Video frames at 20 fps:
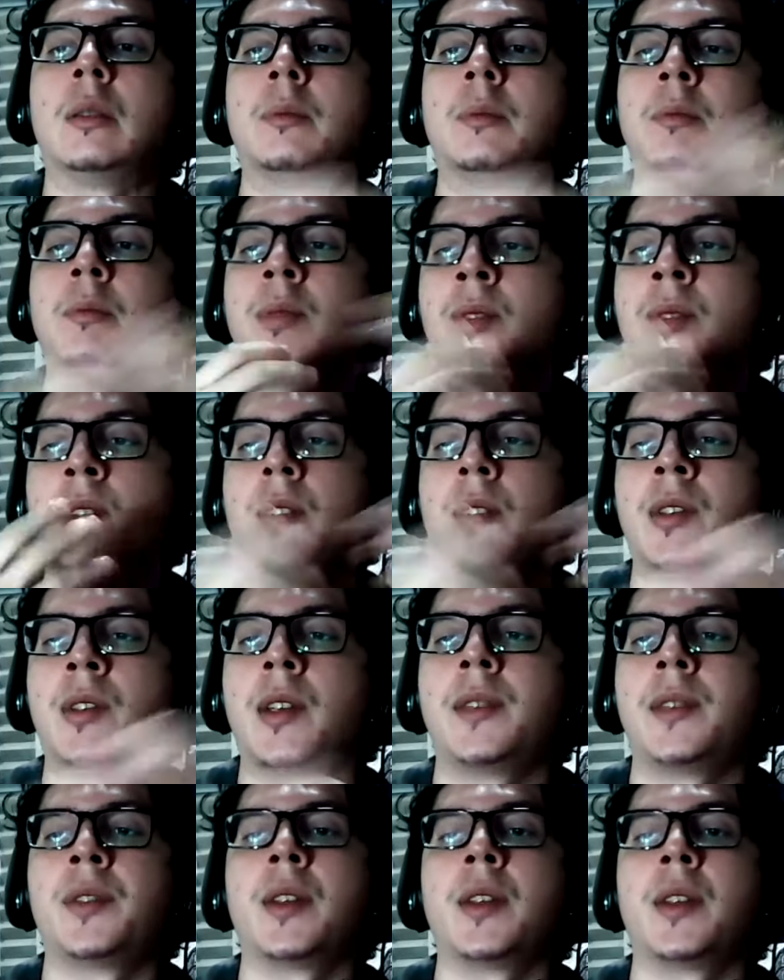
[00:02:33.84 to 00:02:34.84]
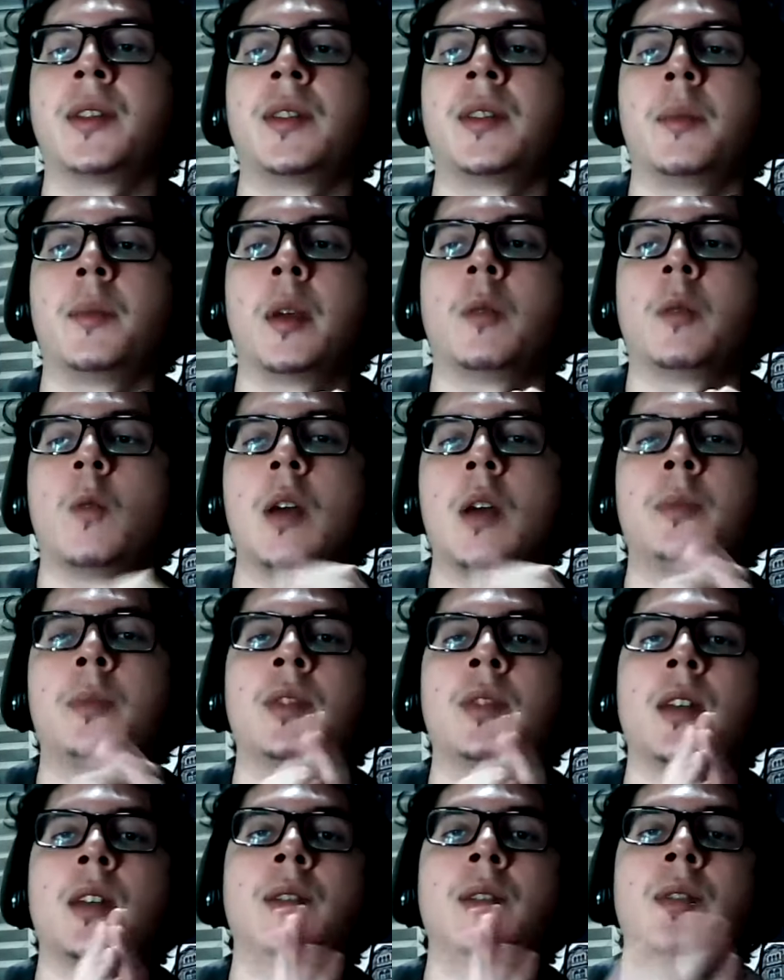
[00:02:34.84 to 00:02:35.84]
statistics about
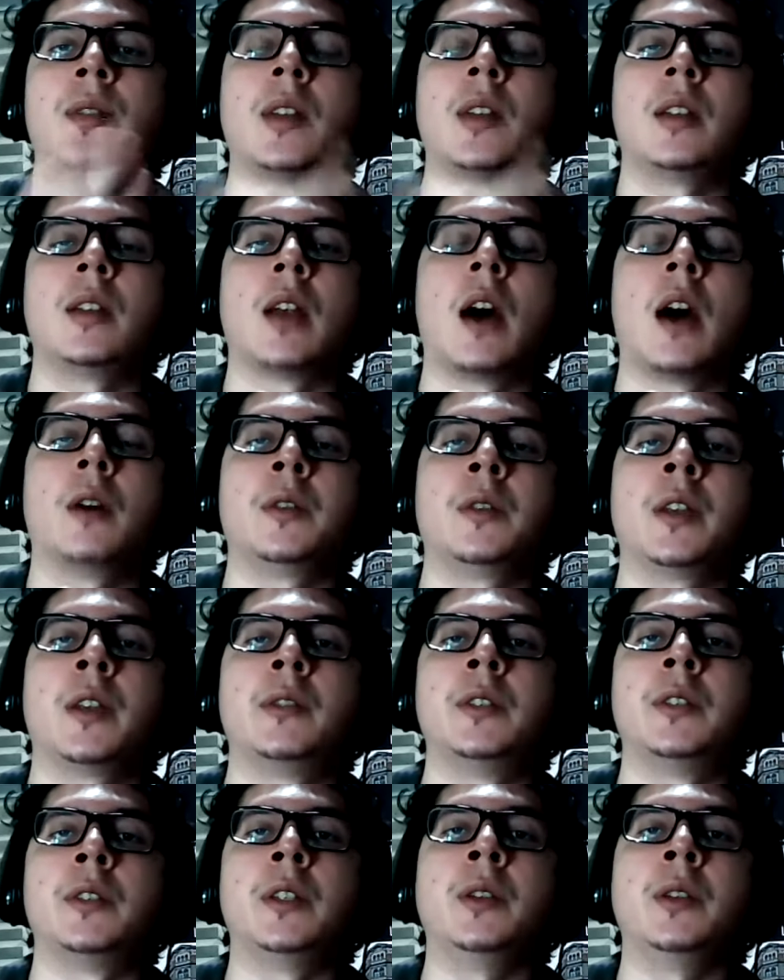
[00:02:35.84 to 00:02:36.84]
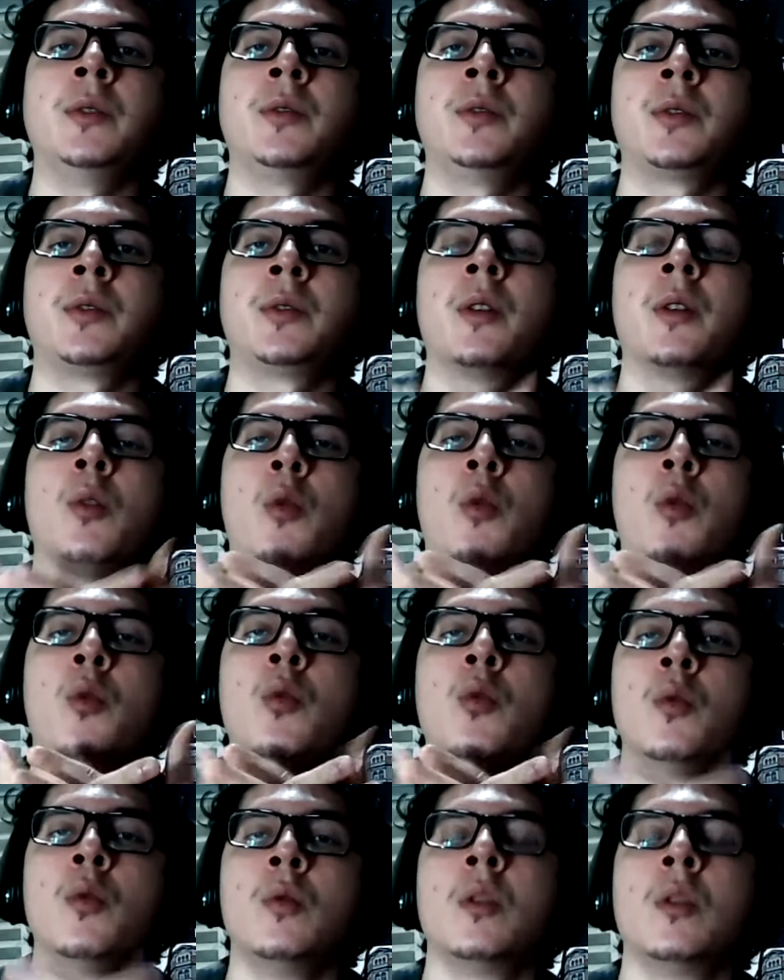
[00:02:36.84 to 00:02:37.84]
websites and how they're used,
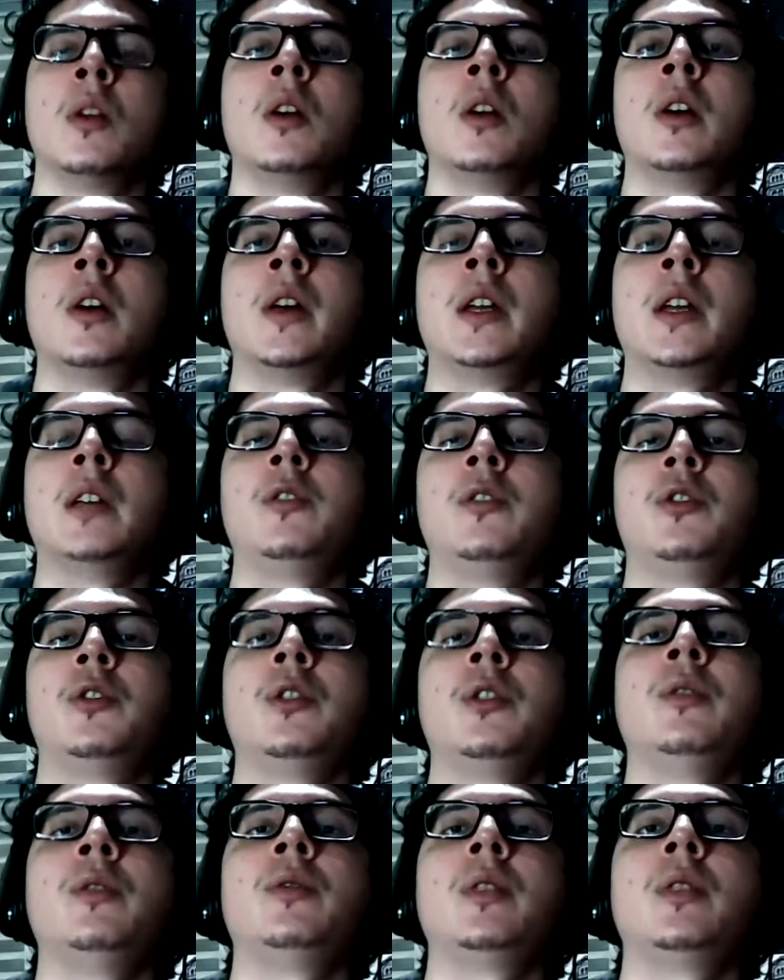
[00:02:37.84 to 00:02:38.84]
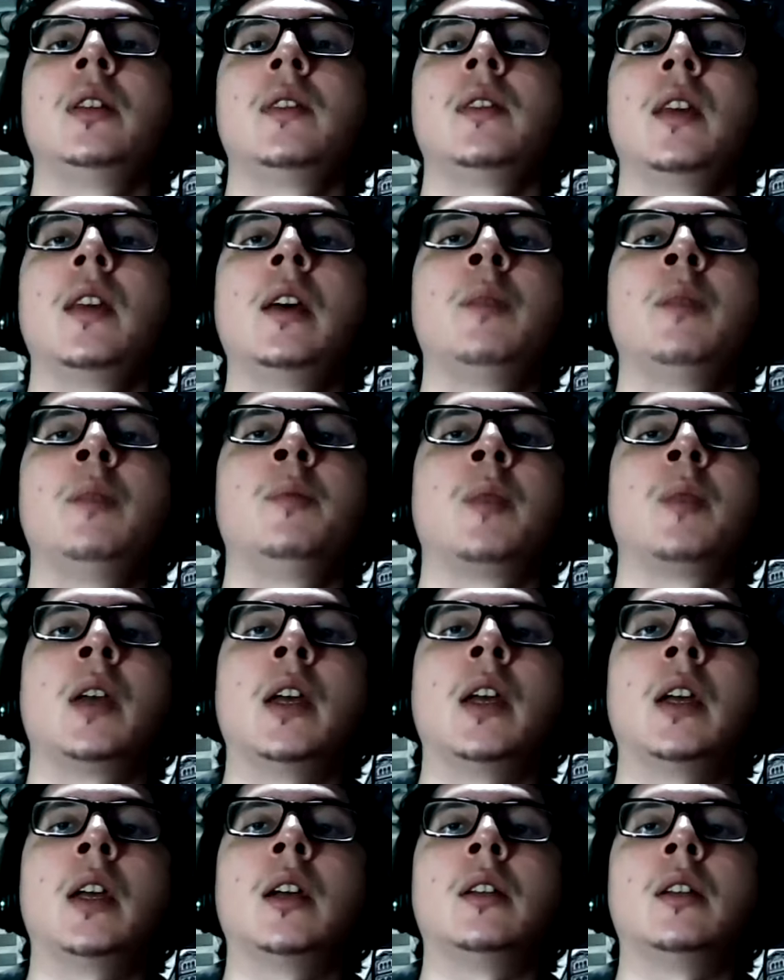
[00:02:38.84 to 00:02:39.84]
who is using them,
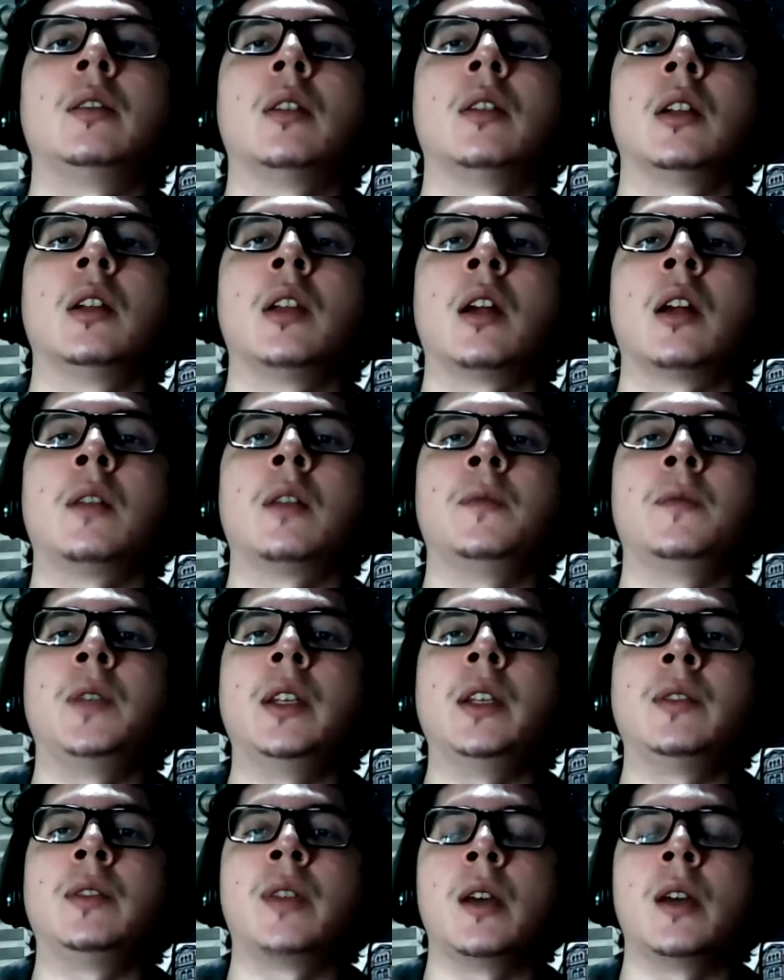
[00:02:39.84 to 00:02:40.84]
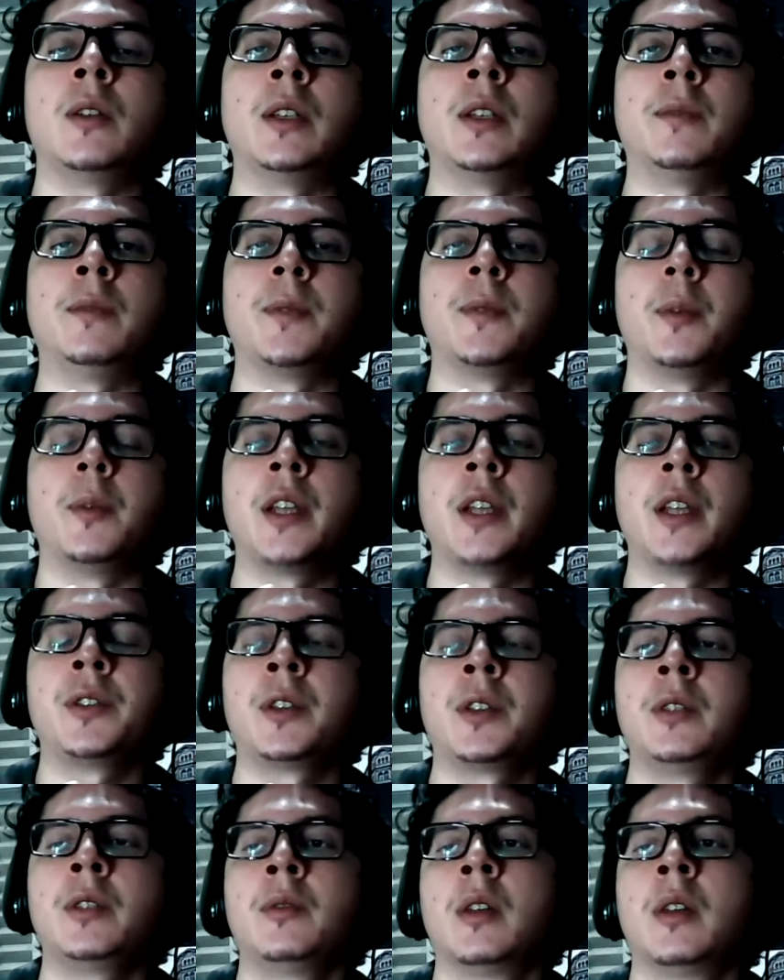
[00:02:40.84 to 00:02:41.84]
and a lot of detailed
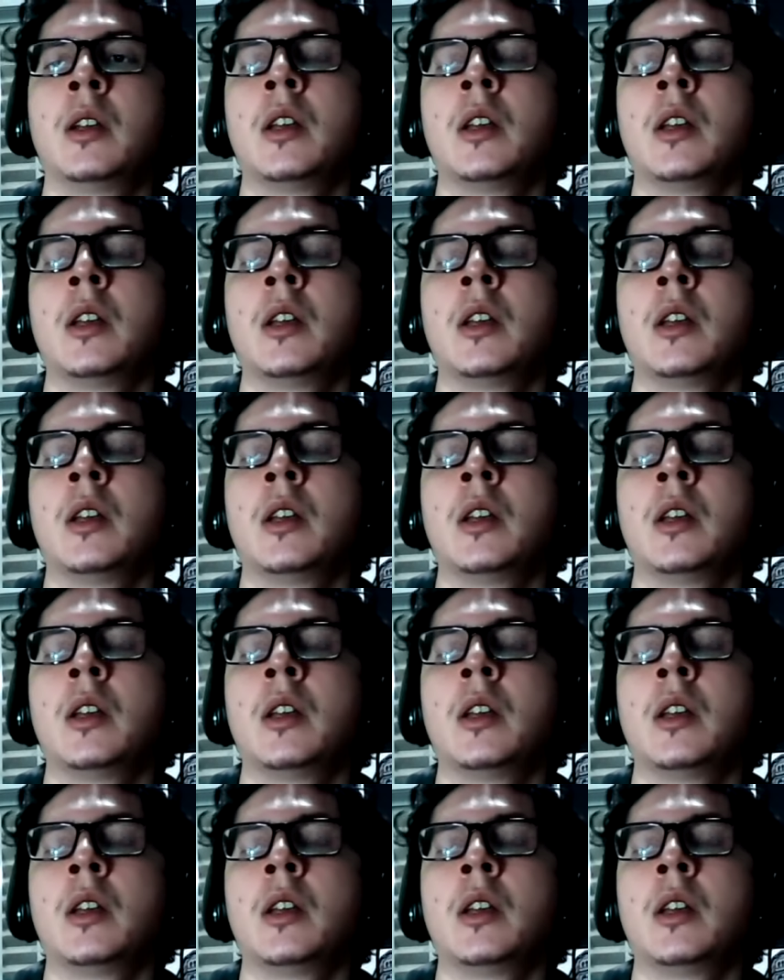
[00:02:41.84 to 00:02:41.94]
information.